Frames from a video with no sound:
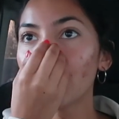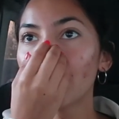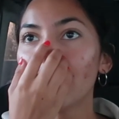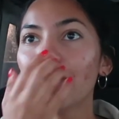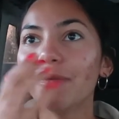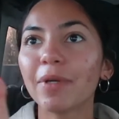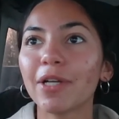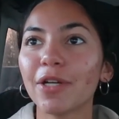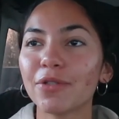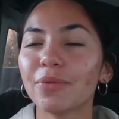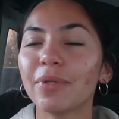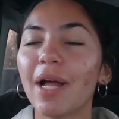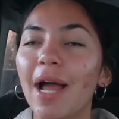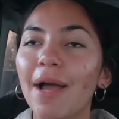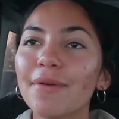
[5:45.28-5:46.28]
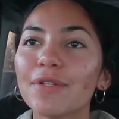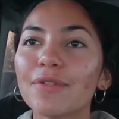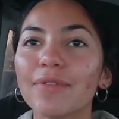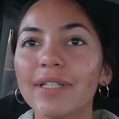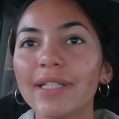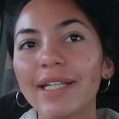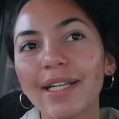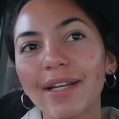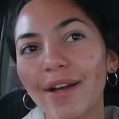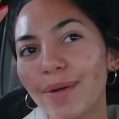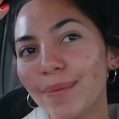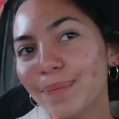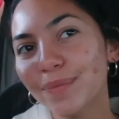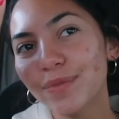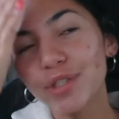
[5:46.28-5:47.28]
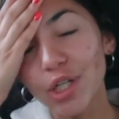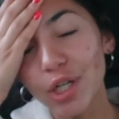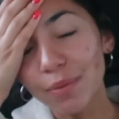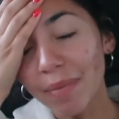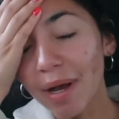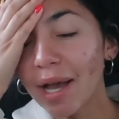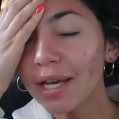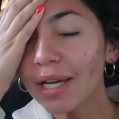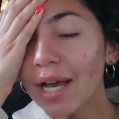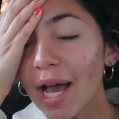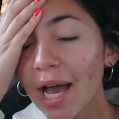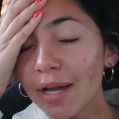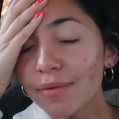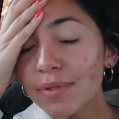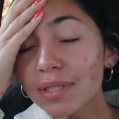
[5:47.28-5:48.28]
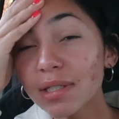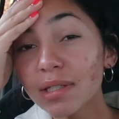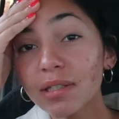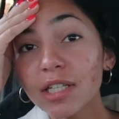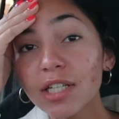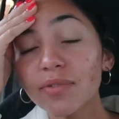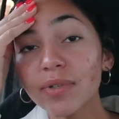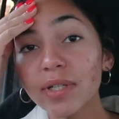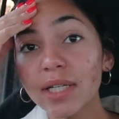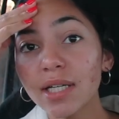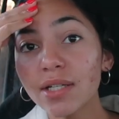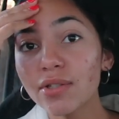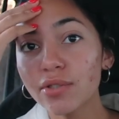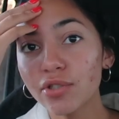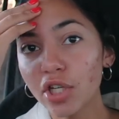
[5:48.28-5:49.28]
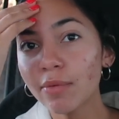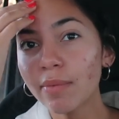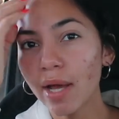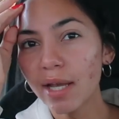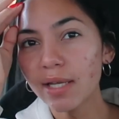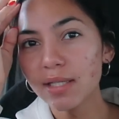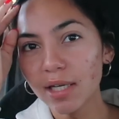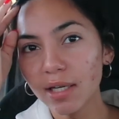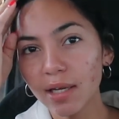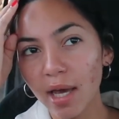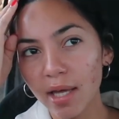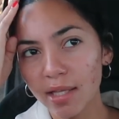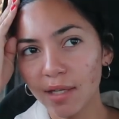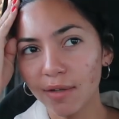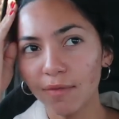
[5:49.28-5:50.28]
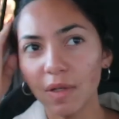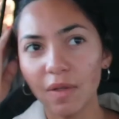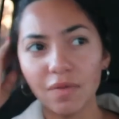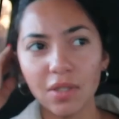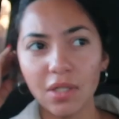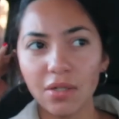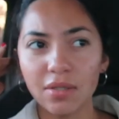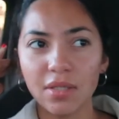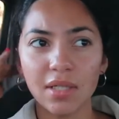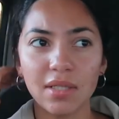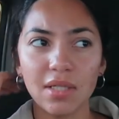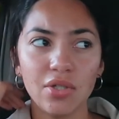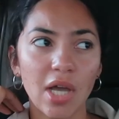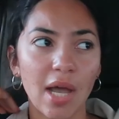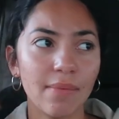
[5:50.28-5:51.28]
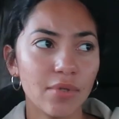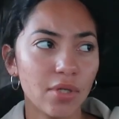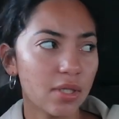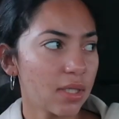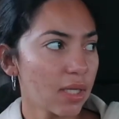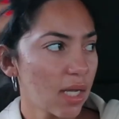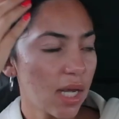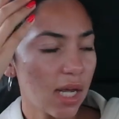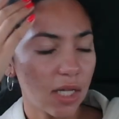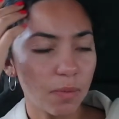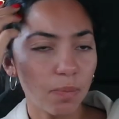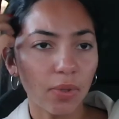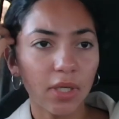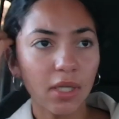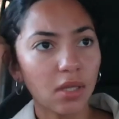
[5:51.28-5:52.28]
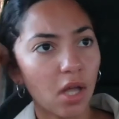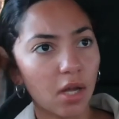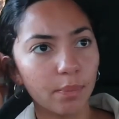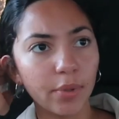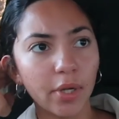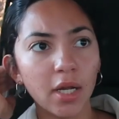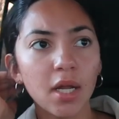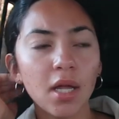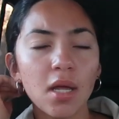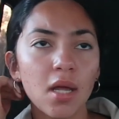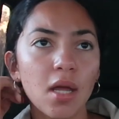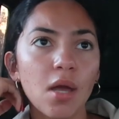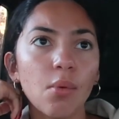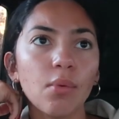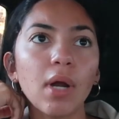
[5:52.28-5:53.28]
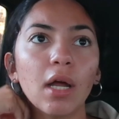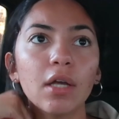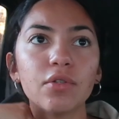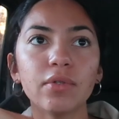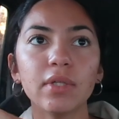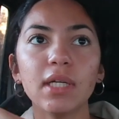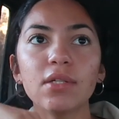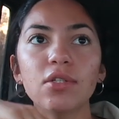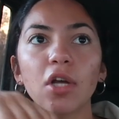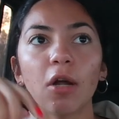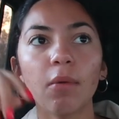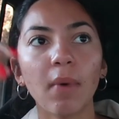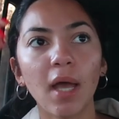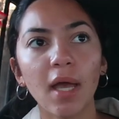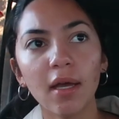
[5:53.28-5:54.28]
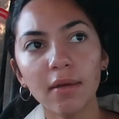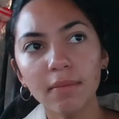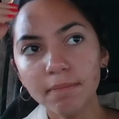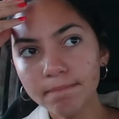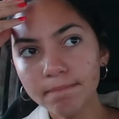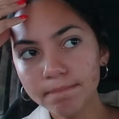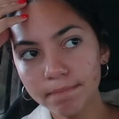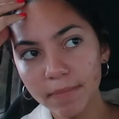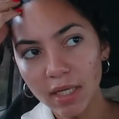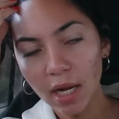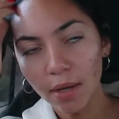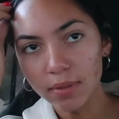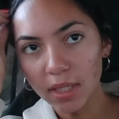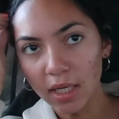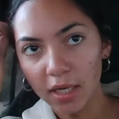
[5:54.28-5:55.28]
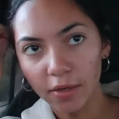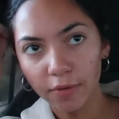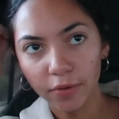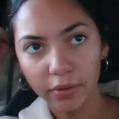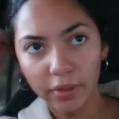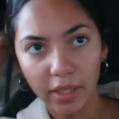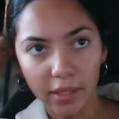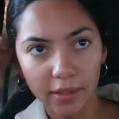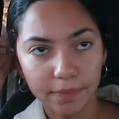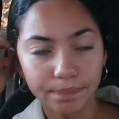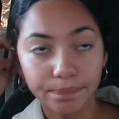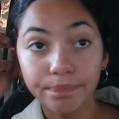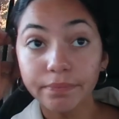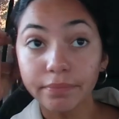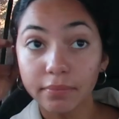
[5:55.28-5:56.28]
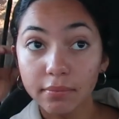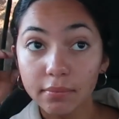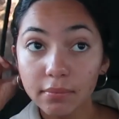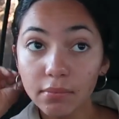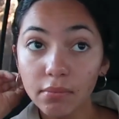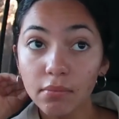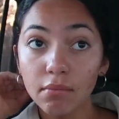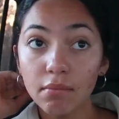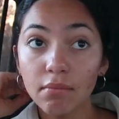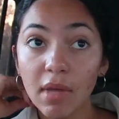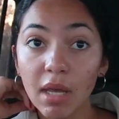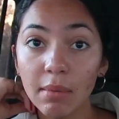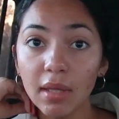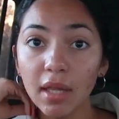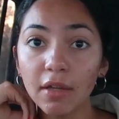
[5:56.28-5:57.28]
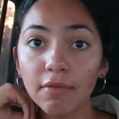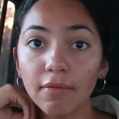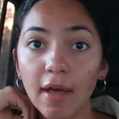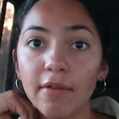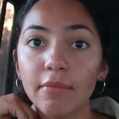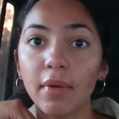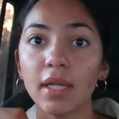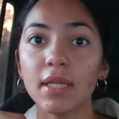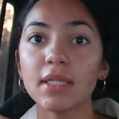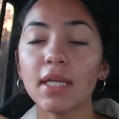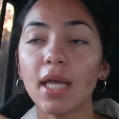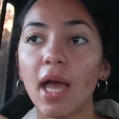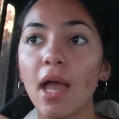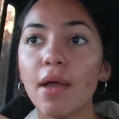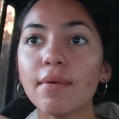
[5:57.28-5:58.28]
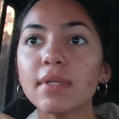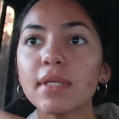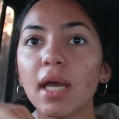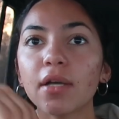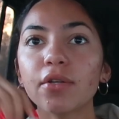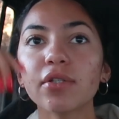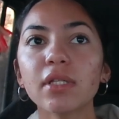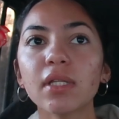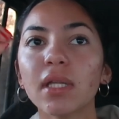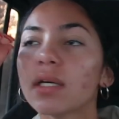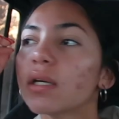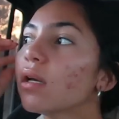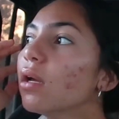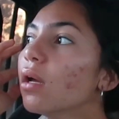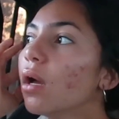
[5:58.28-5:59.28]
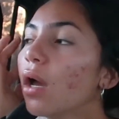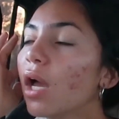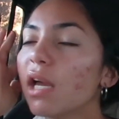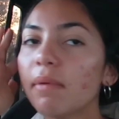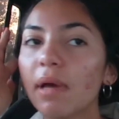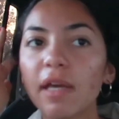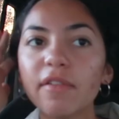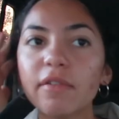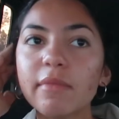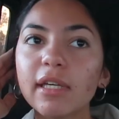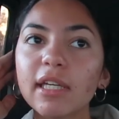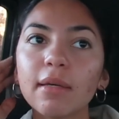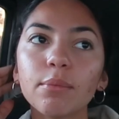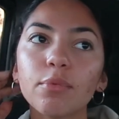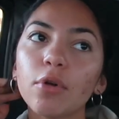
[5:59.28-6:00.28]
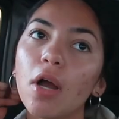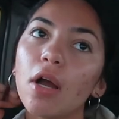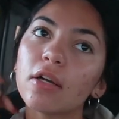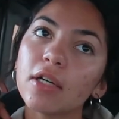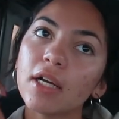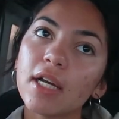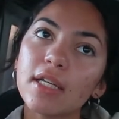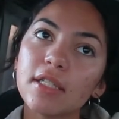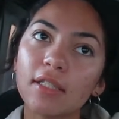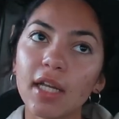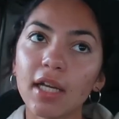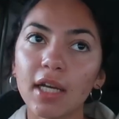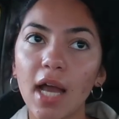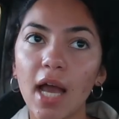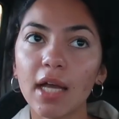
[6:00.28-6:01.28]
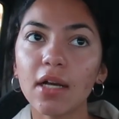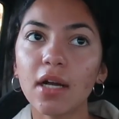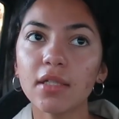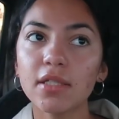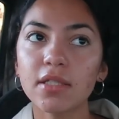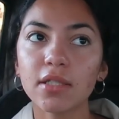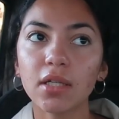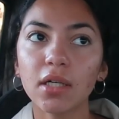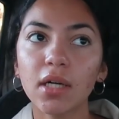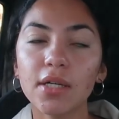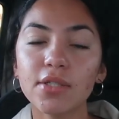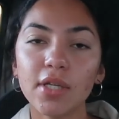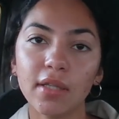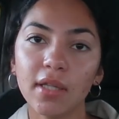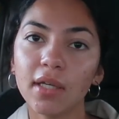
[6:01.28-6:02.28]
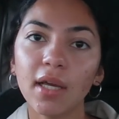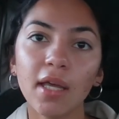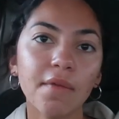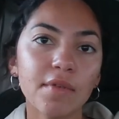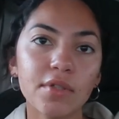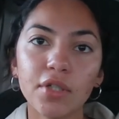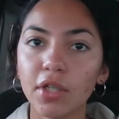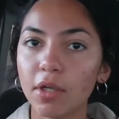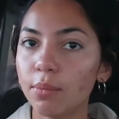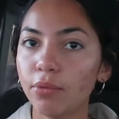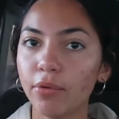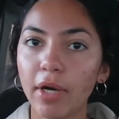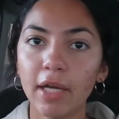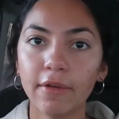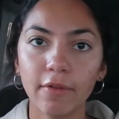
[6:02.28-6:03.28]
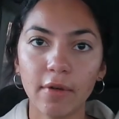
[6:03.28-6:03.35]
oh my gosh when i was reading um jeremiah i was literally reading jeremiah's like i think 50 or 60 chapters it's pretty long but when i was reading jeremiah and i was in it for like maybe like five months i was actually like am i even making progress like i got discouraged i think i even took a break